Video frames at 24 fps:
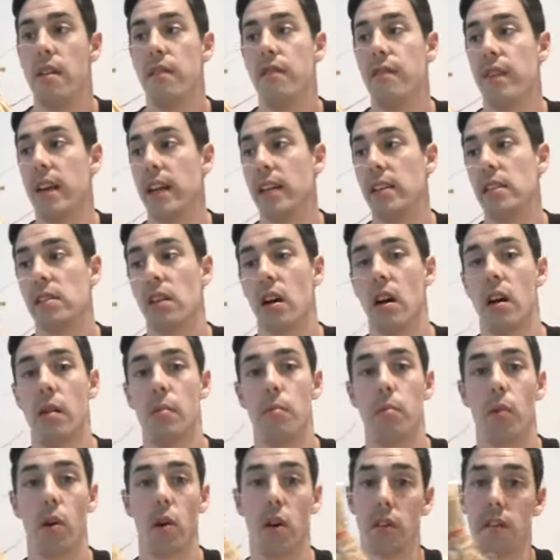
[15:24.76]
things
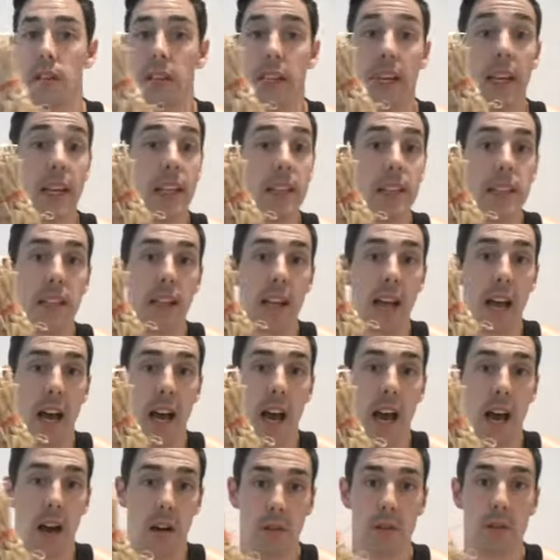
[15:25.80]
up on the internet
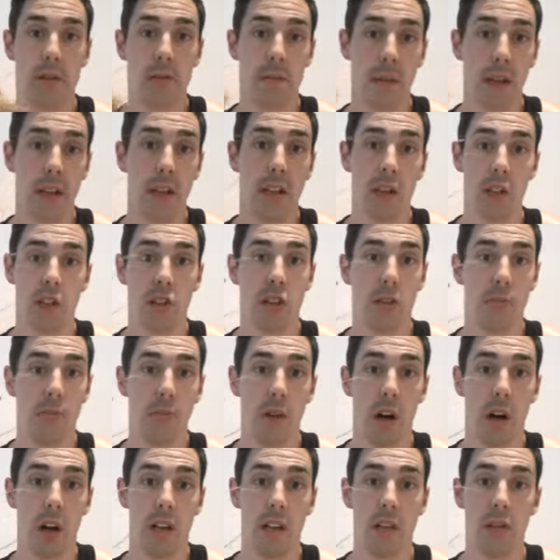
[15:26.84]
how to make a John
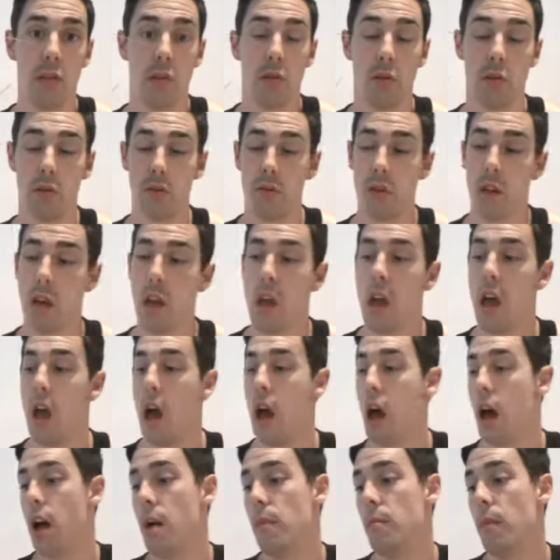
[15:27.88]
Barleycorn.
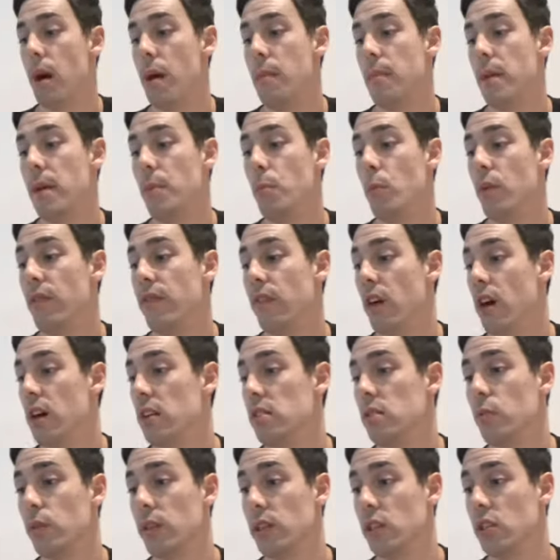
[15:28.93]
I mean, with
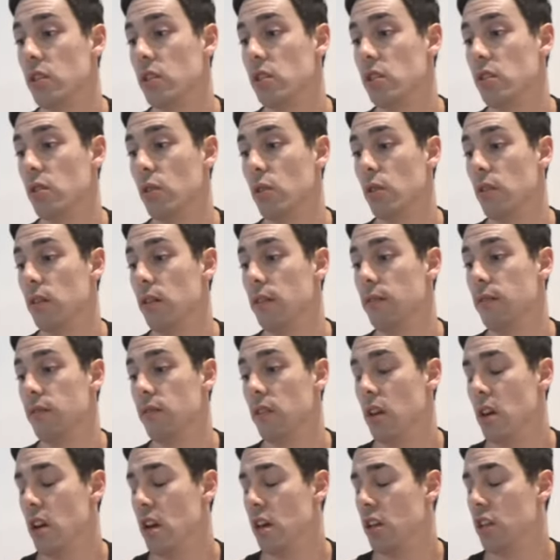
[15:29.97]
us, we just sort of,
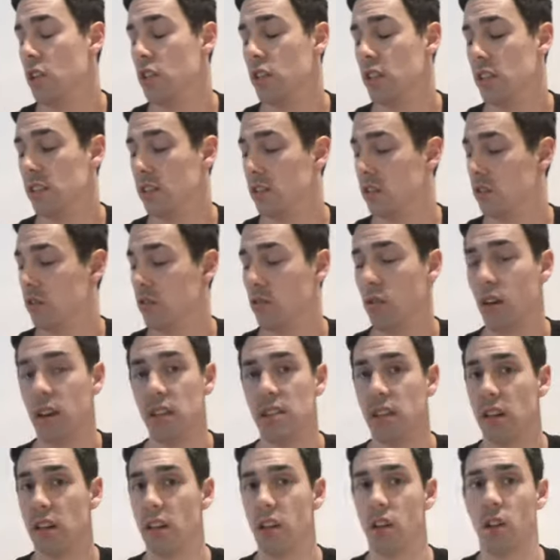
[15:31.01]
Jesus
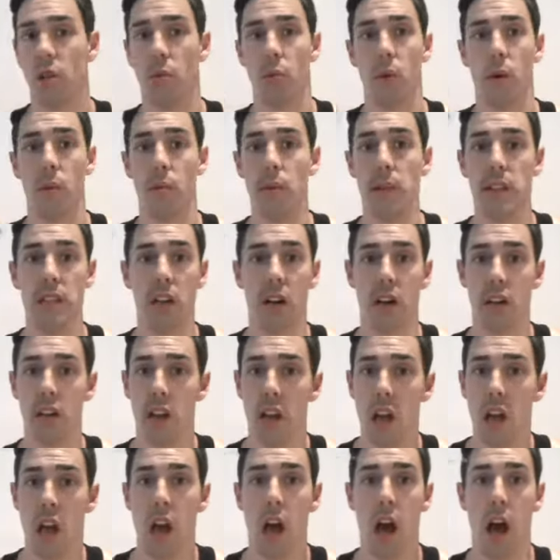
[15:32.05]
Christ, I don't know what we've done.
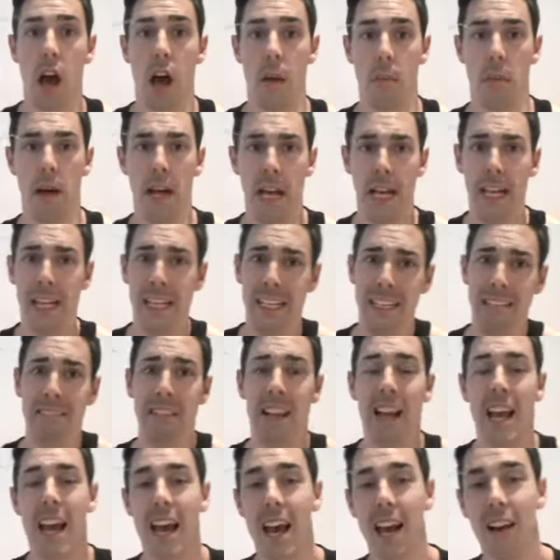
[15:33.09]

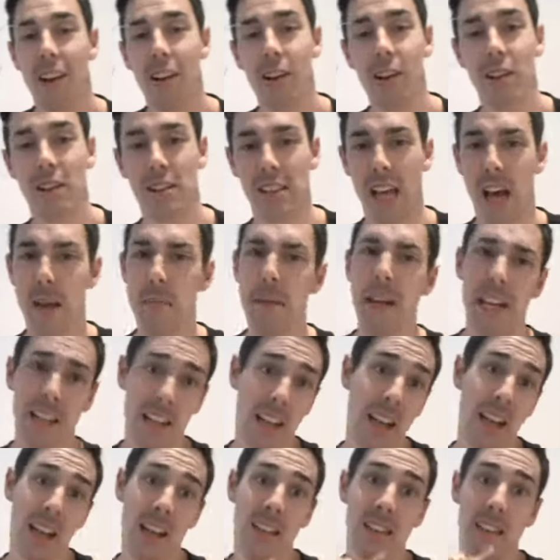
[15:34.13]
it looks, I mean,
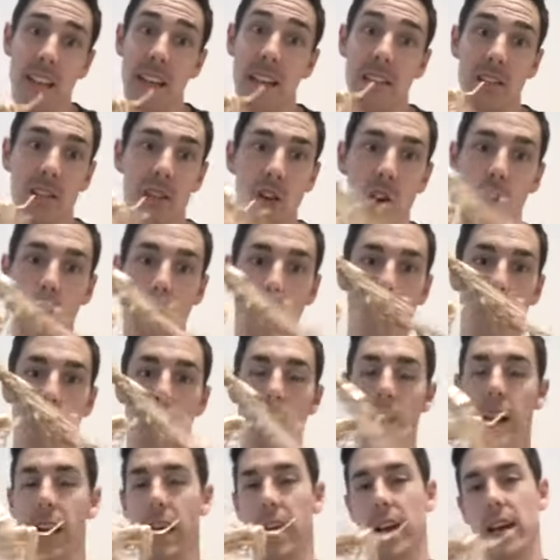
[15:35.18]
it's cool,
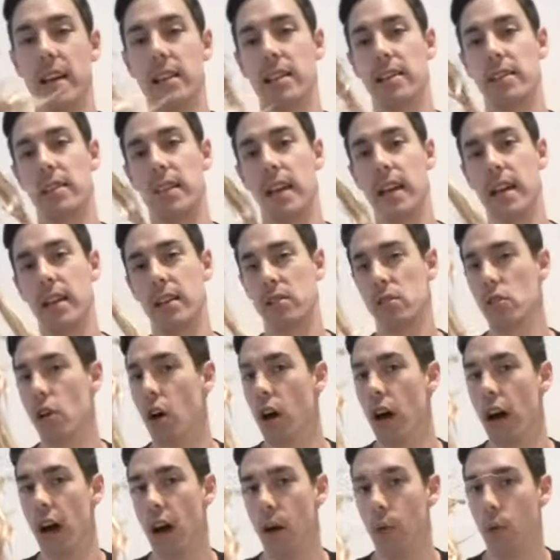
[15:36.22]
but it's
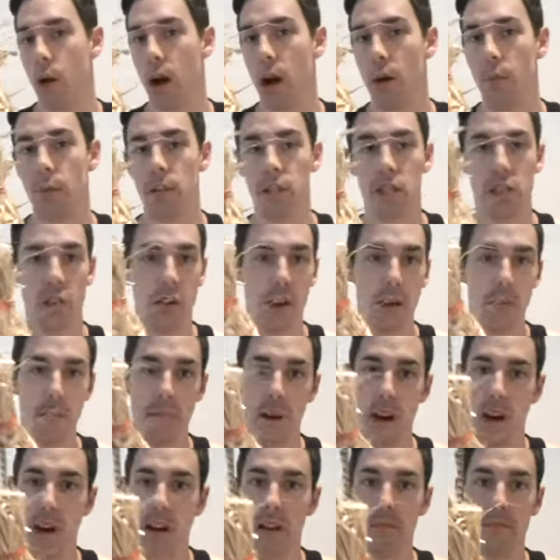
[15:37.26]
not how I would do it,
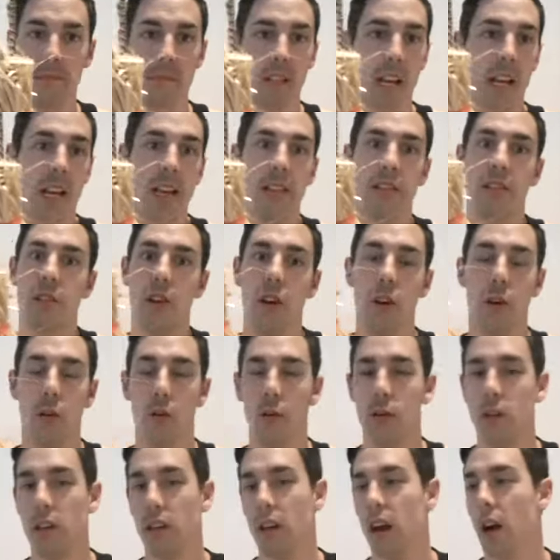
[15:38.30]
but it's
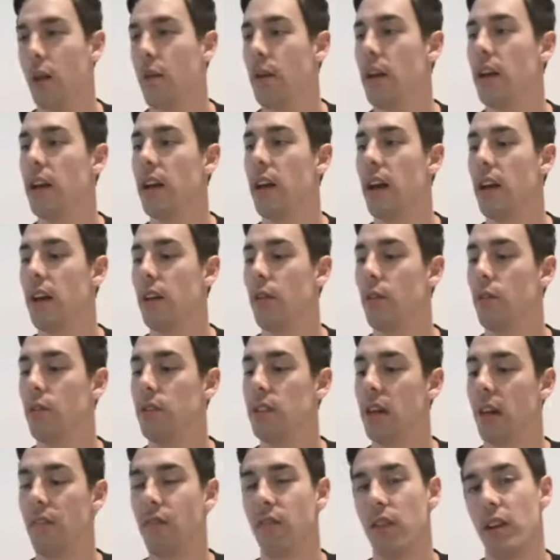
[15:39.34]
cool, you know, and it will
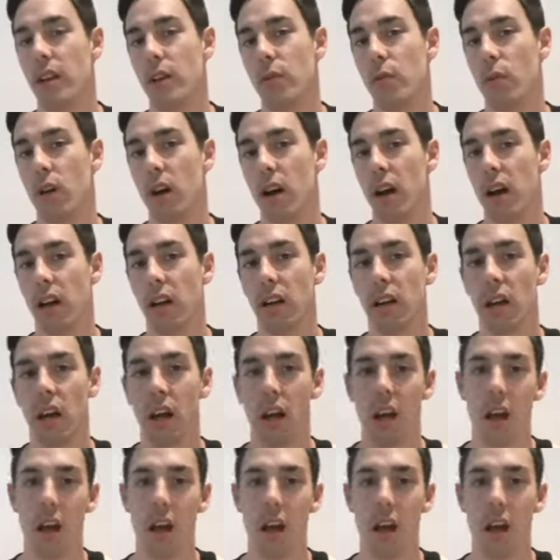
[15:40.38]
definitely work.